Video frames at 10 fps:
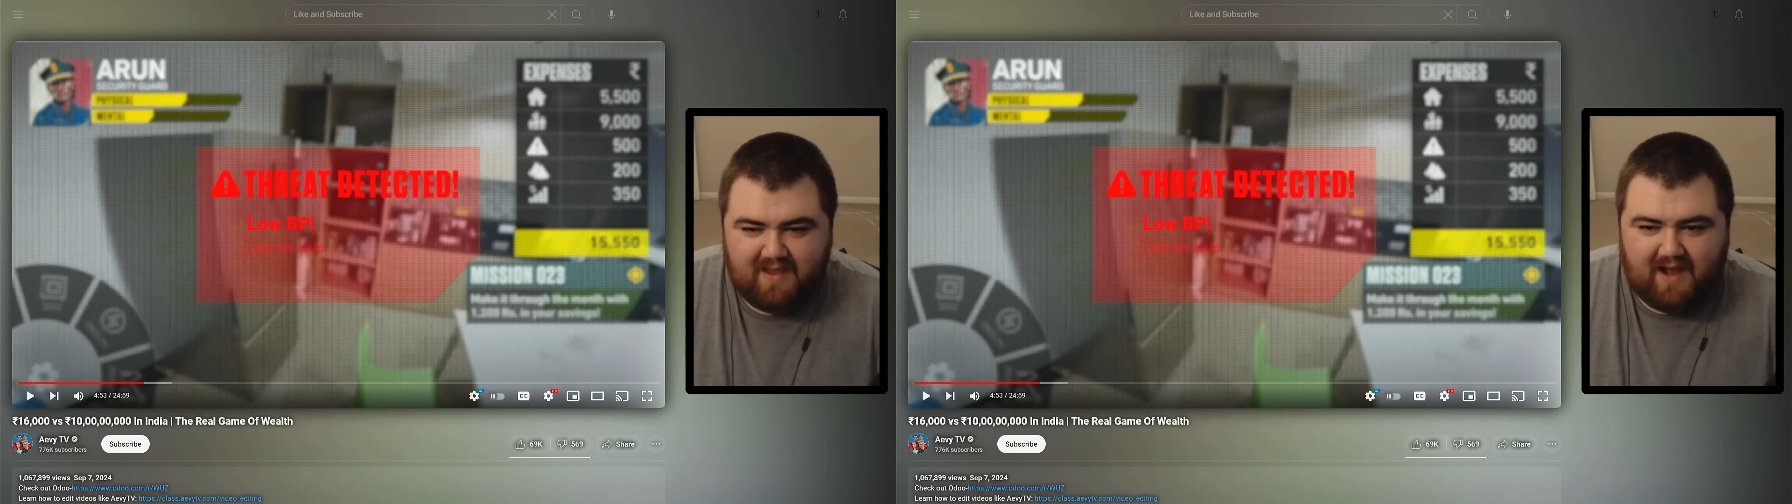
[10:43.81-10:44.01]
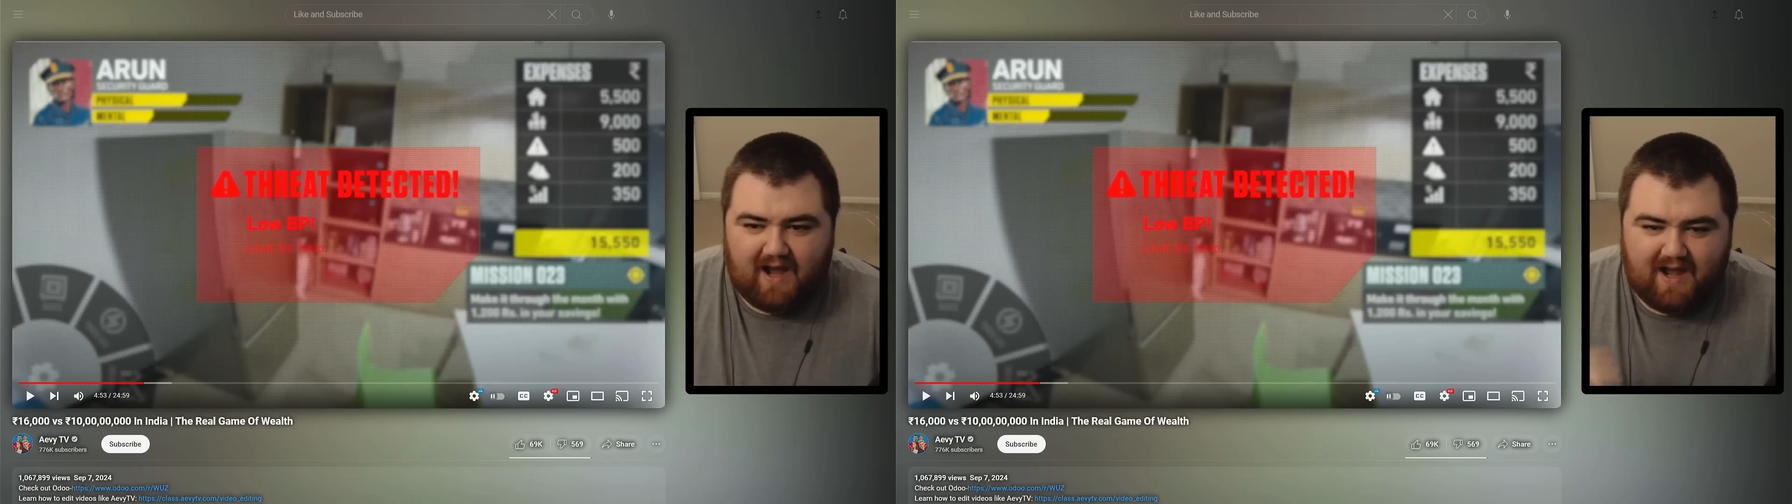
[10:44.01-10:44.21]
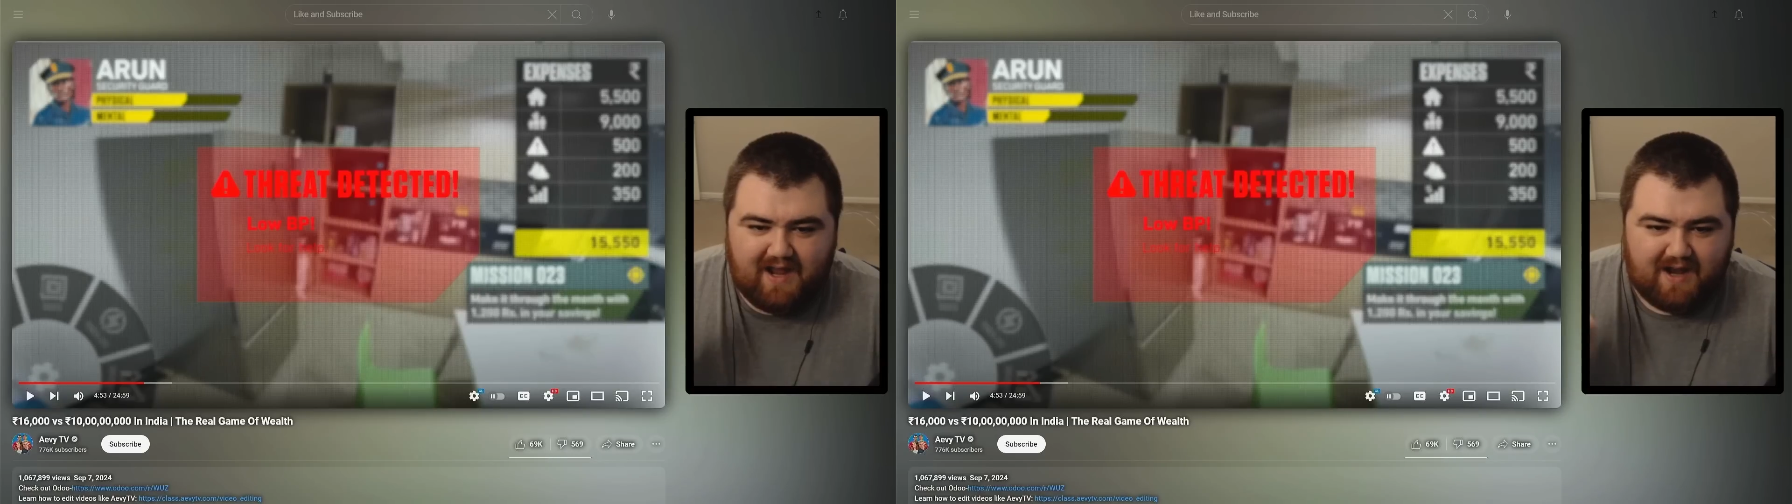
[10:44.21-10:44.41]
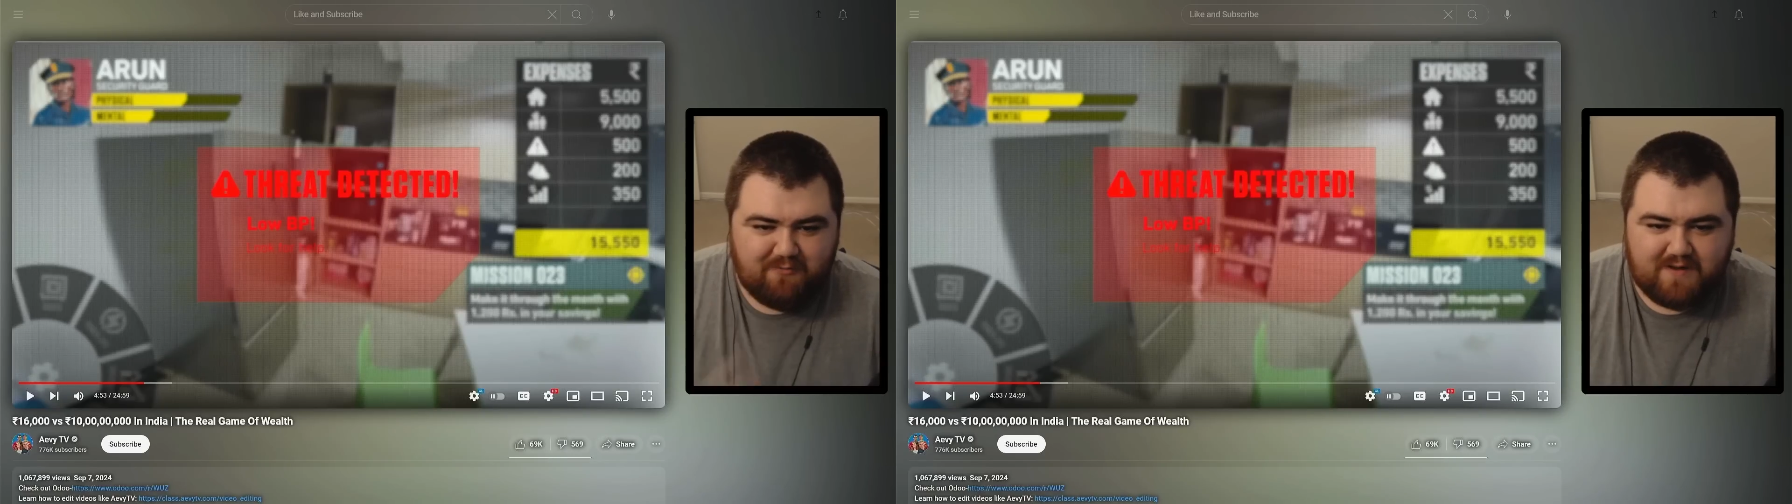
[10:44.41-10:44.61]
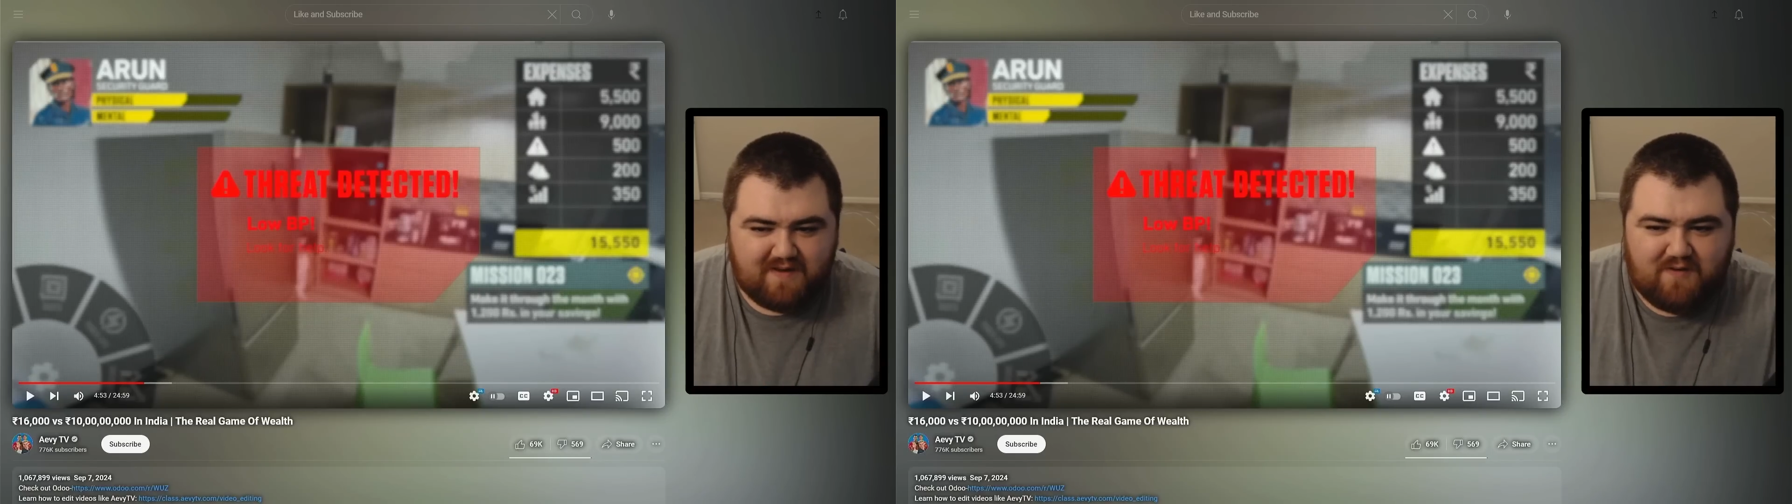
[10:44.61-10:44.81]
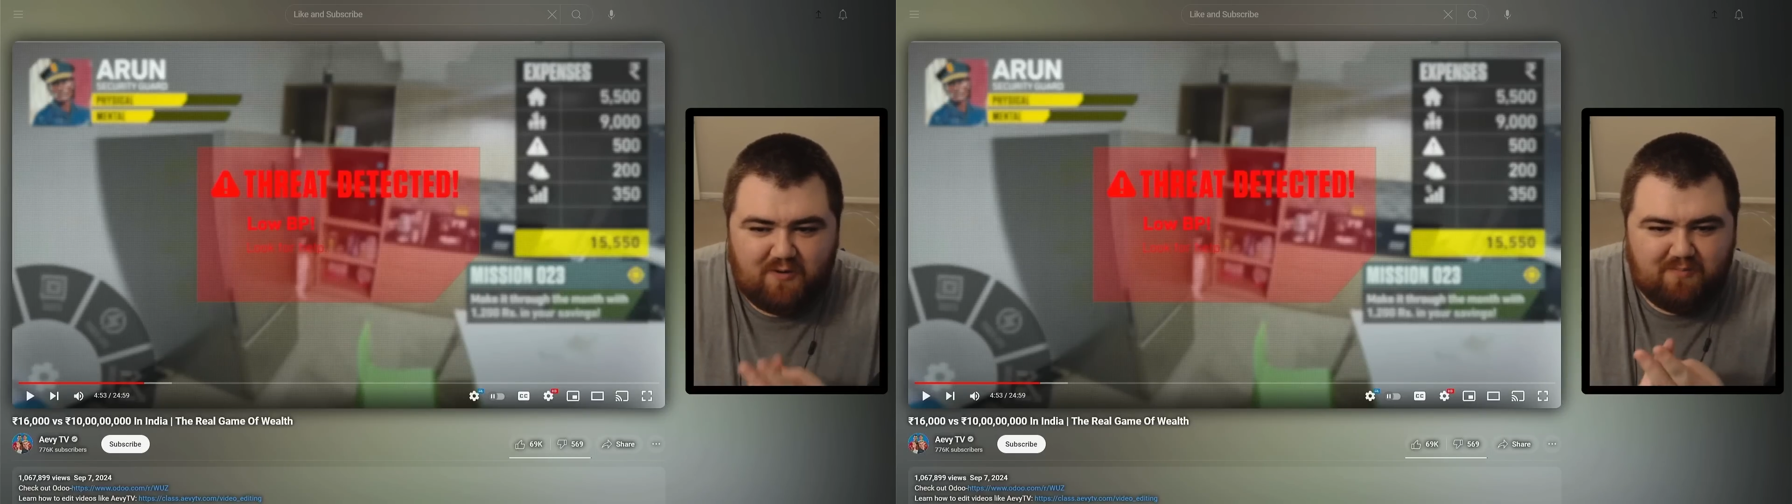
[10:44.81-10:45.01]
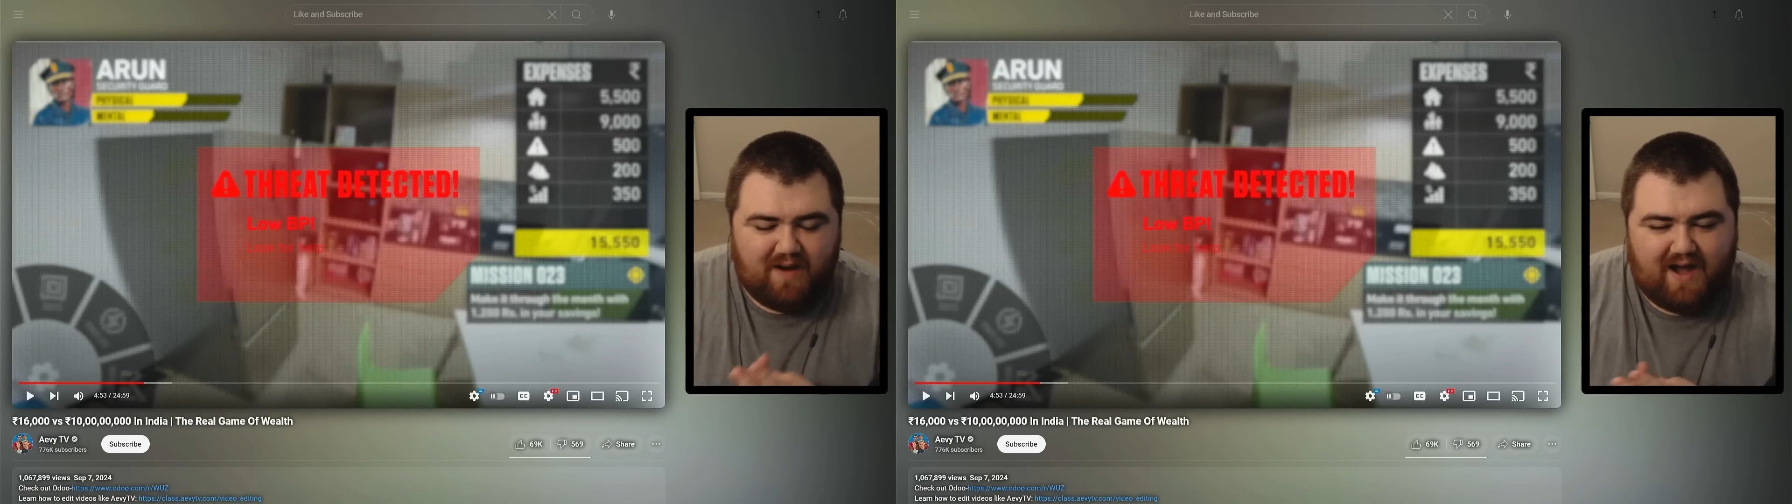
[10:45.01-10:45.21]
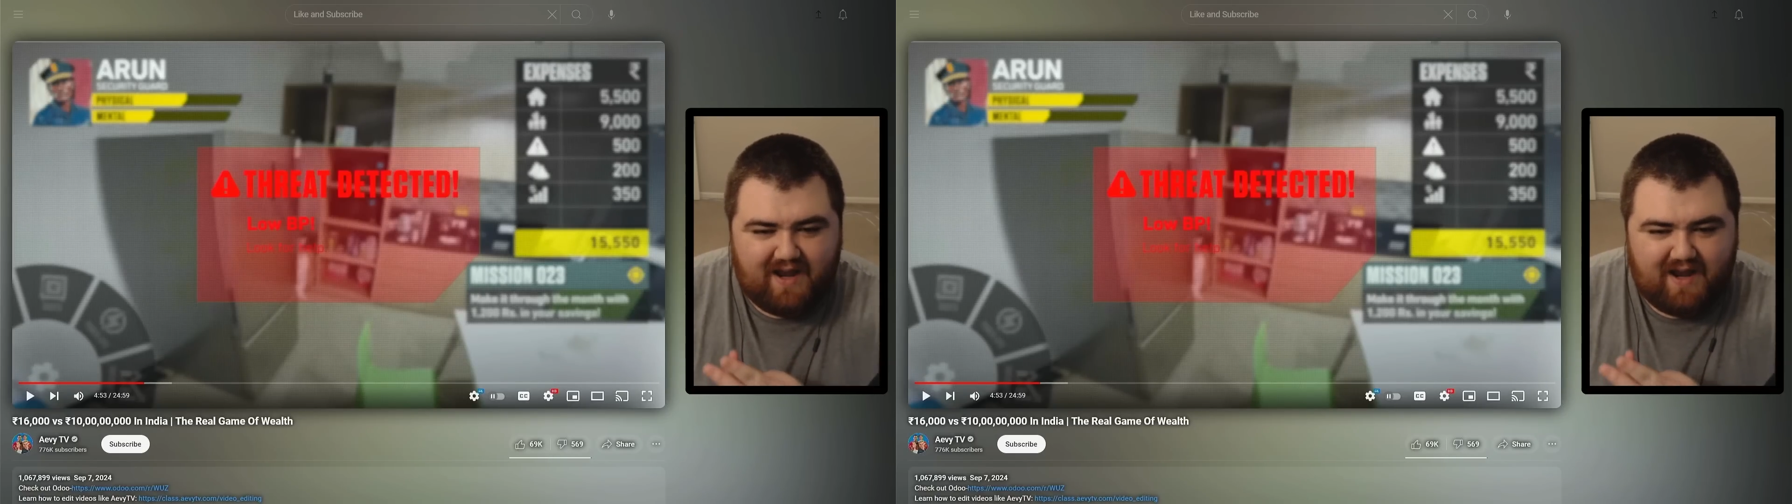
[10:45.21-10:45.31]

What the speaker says: I really don't buy